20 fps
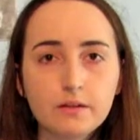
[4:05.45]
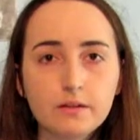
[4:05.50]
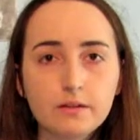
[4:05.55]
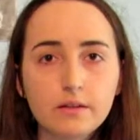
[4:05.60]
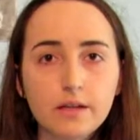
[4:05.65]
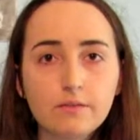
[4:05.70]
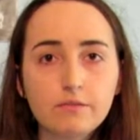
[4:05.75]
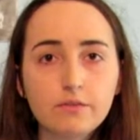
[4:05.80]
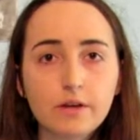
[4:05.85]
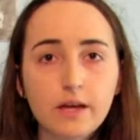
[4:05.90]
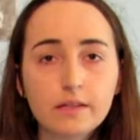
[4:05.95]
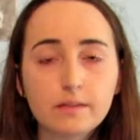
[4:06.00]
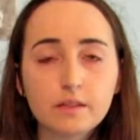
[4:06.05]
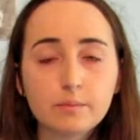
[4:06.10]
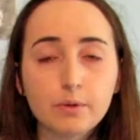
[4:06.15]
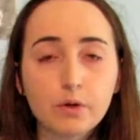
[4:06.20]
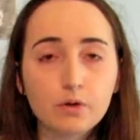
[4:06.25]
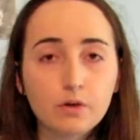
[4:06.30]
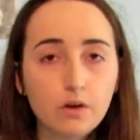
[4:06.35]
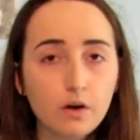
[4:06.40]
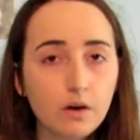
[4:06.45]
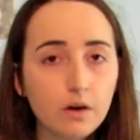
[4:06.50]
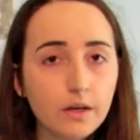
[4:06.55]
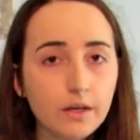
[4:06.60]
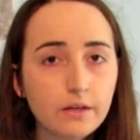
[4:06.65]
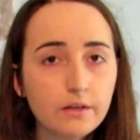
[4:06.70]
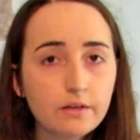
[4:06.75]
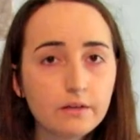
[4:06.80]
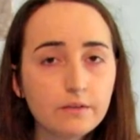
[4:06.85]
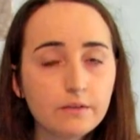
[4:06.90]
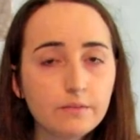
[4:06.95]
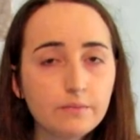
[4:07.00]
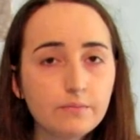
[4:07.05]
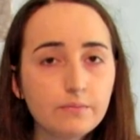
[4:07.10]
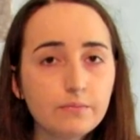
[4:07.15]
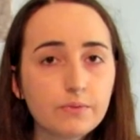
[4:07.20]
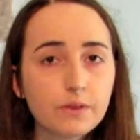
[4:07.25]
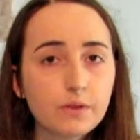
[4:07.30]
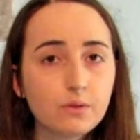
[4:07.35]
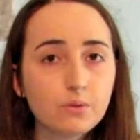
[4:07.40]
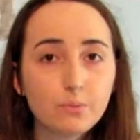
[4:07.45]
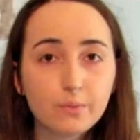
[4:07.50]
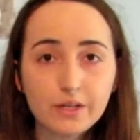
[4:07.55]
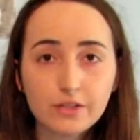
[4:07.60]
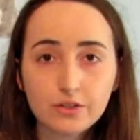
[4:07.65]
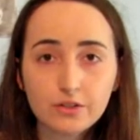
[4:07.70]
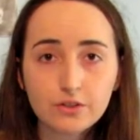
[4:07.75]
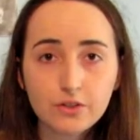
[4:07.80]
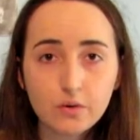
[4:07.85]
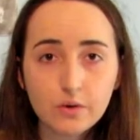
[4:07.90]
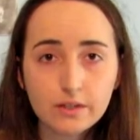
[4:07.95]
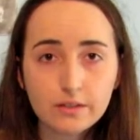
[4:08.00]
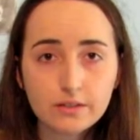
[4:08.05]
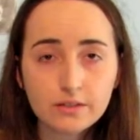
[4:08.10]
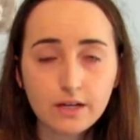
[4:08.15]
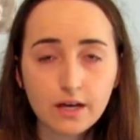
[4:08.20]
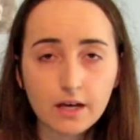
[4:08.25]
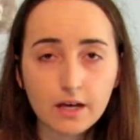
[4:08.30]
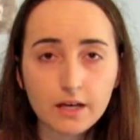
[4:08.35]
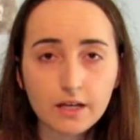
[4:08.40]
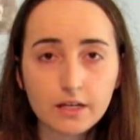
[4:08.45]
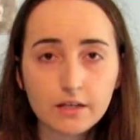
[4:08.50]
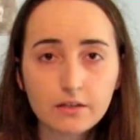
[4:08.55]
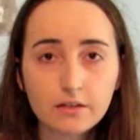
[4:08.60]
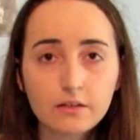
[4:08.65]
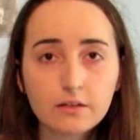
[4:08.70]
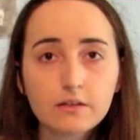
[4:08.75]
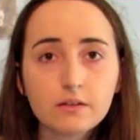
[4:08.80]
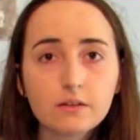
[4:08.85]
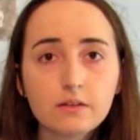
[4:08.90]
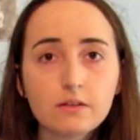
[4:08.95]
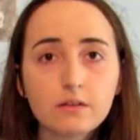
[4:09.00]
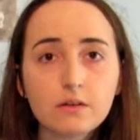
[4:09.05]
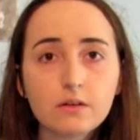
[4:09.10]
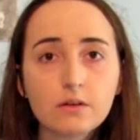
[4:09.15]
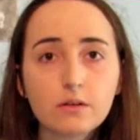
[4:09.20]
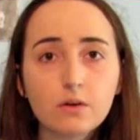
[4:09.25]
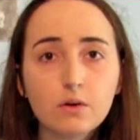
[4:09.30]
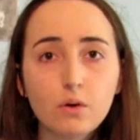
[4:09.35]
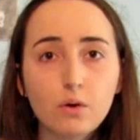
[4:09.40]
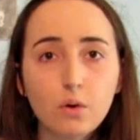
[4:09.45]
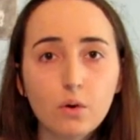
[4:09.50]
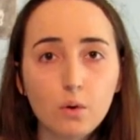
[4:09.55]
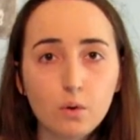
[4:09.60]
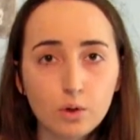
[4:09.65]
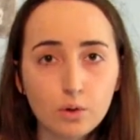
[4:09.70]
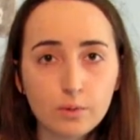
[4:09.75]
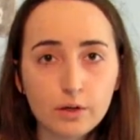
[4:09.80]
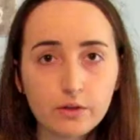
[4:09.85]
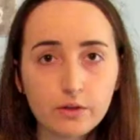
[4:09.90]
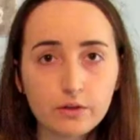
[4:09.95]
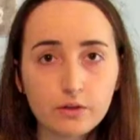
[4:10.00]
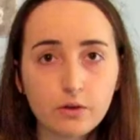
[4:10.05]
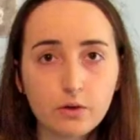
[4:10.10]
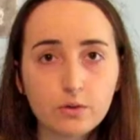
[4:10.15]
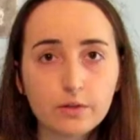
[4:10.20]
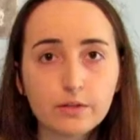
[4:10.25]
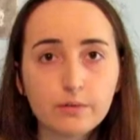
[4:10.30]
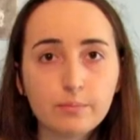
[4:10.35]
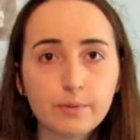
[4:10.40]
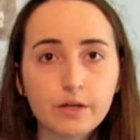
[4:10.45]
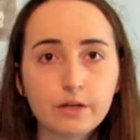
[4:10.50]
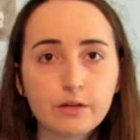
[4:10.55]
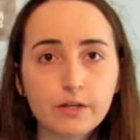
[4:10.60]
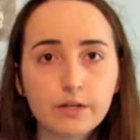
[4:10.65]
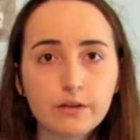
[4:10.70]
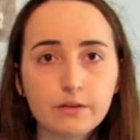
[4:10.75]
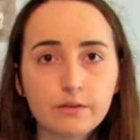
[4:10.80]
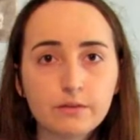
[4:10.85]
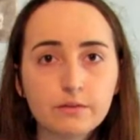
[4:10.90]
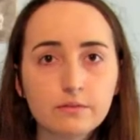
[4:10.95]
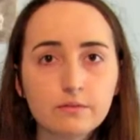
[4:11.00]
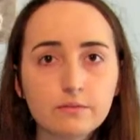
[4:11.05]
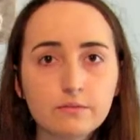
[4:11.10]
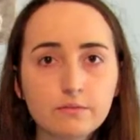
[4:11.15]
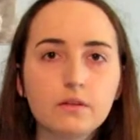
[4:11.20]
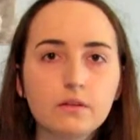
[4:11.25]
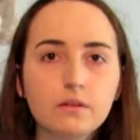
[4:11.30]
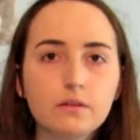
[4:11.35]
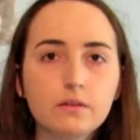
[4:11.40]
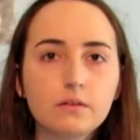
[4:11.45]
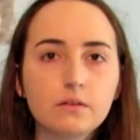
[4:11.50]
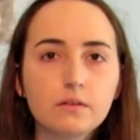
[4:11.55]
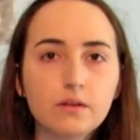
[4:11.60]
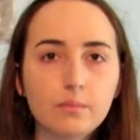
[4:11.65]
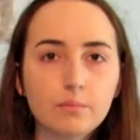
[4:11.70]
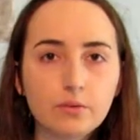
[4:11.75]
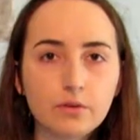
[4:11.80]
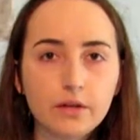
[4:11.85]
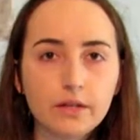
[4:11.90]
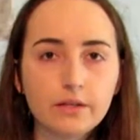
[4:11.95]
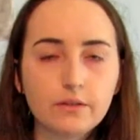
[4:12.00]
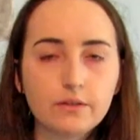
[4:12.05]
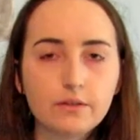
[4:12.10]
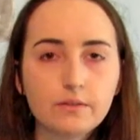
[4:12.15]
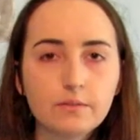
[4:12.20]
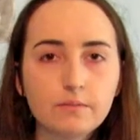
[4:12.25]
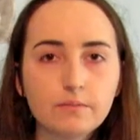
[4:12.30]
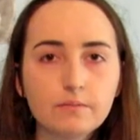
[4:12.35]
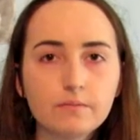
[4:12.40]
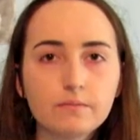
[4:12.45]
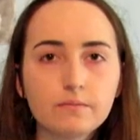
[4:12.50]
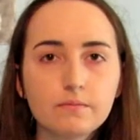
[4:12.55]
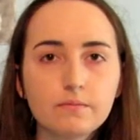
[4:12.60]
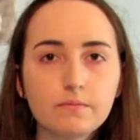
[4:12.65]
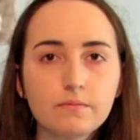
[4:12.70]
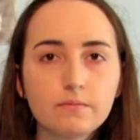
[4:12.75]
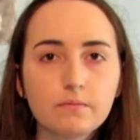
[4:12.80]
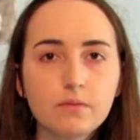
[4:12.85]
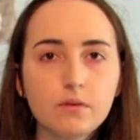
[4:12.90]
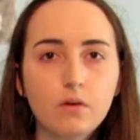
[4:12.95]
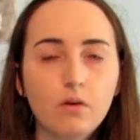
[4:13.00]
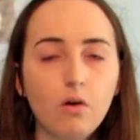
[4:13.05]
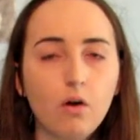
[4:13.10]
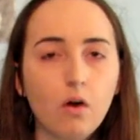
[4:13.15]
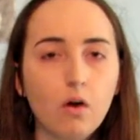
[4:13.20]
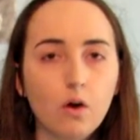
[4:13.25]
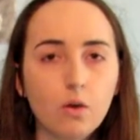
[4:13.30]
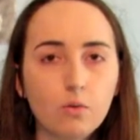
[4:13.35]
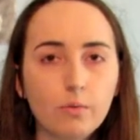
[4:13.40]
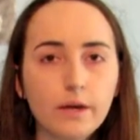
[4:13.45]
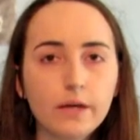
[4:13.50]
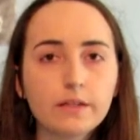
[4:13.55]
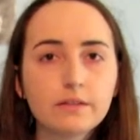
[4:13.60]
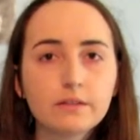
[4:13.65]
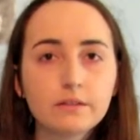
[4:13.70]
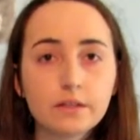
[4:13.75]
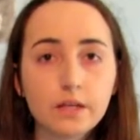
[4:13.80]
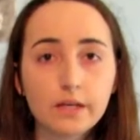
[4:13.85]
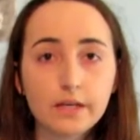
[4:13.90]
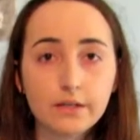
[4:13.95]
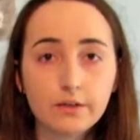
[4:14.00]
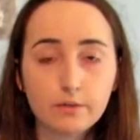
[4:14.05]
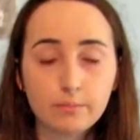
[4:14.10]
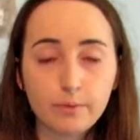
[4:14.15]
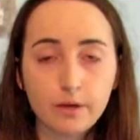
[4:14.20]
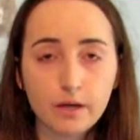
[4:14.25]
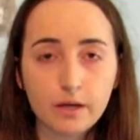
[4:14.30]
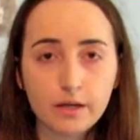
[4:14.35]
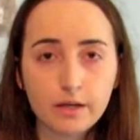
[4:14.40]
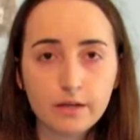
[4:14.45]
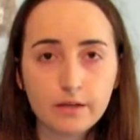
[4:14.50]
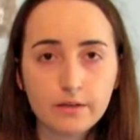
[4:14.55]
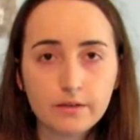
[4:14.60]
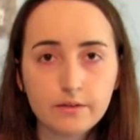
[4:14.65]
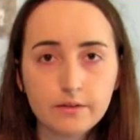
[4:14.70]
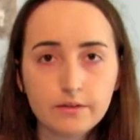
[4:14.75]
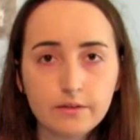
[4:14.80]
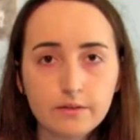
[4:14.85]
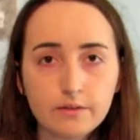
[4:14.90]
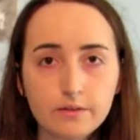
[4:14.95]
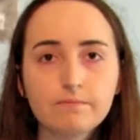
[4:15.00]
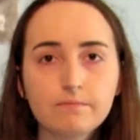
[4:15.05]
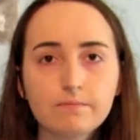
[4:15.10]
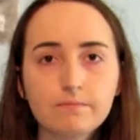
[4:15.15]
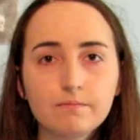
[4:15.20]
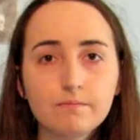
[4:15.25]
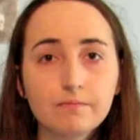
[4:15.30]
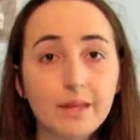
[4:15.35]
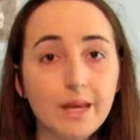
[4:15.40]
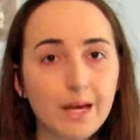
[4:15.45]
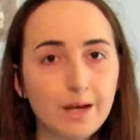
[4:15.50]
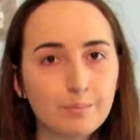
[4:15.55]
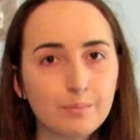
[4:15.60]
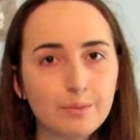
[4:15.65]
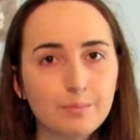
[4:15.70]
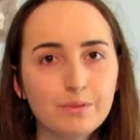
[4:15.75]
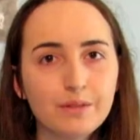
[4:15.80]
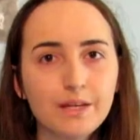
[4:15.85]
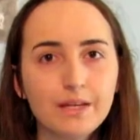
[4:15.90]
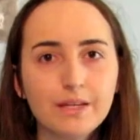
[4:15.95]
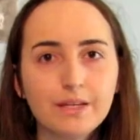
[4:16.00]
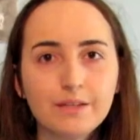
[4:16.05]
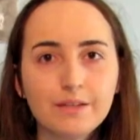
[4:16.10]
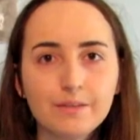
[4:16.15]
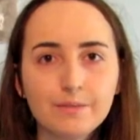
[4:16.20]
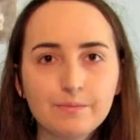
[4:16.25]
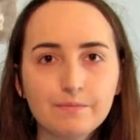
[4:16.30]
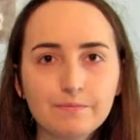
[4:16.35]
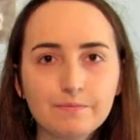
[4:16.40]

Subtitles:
never ask about God, when you're going to die, or where the gold is buried. Number 8, always say goodbye. Happy playing.